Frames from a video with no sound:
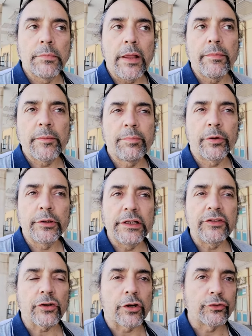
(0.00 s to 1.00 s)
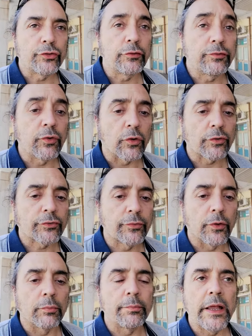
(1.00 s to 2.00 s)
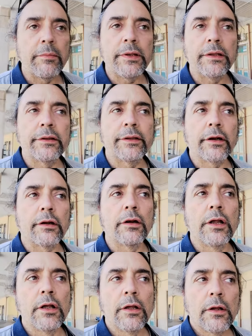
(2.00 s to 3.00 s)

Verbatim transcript: maybe police are too forceful, maybe they're